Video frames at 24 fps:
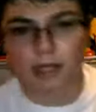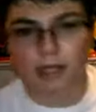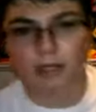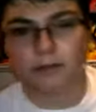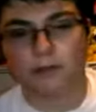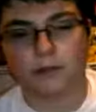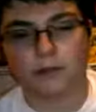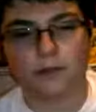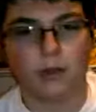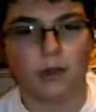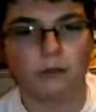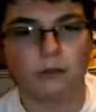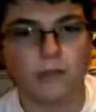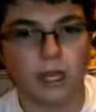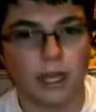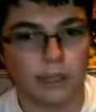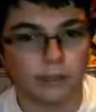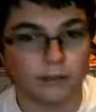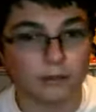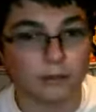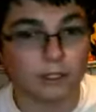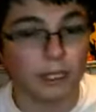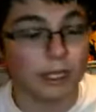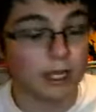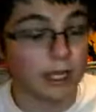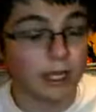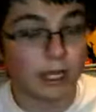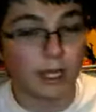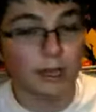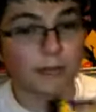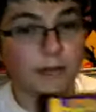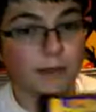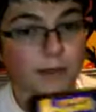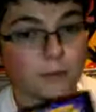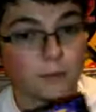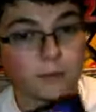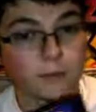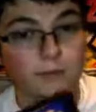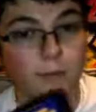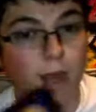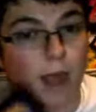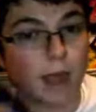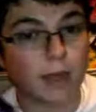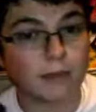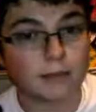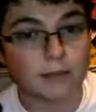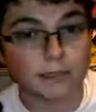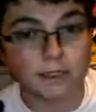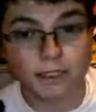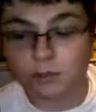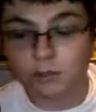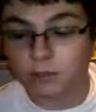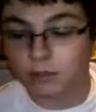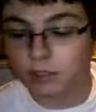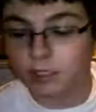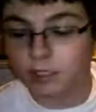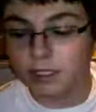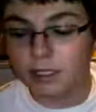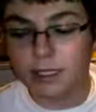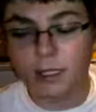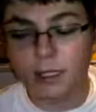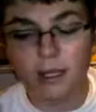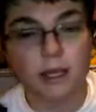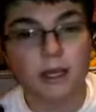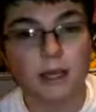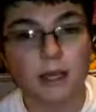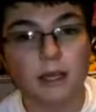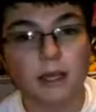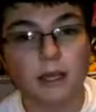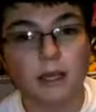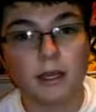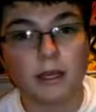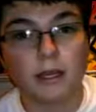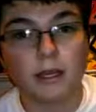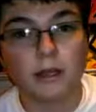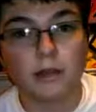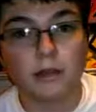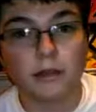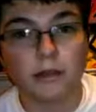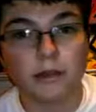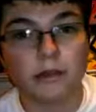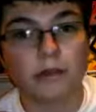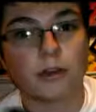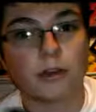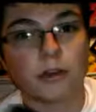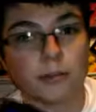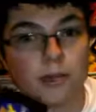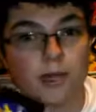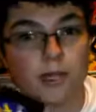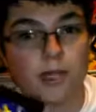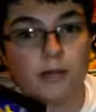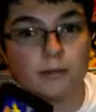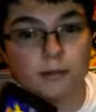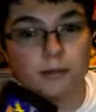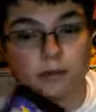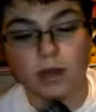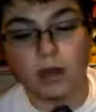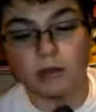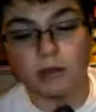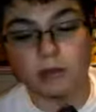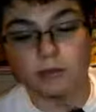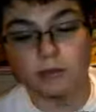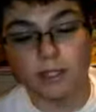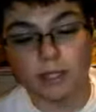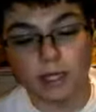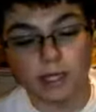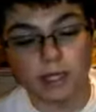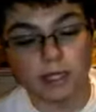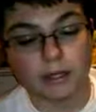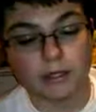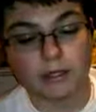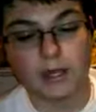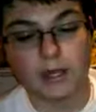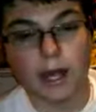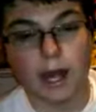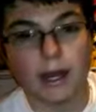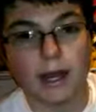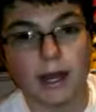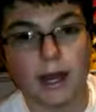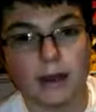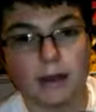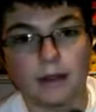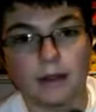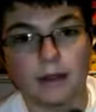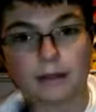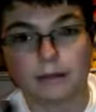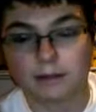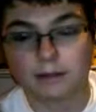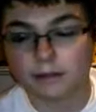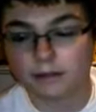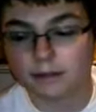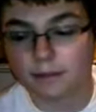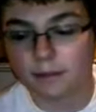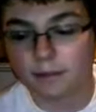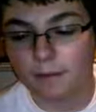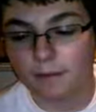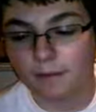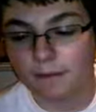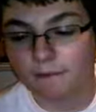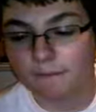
Chaotix for twelve dollars. If this were boxed and complete, thirty probably they could have got out of this.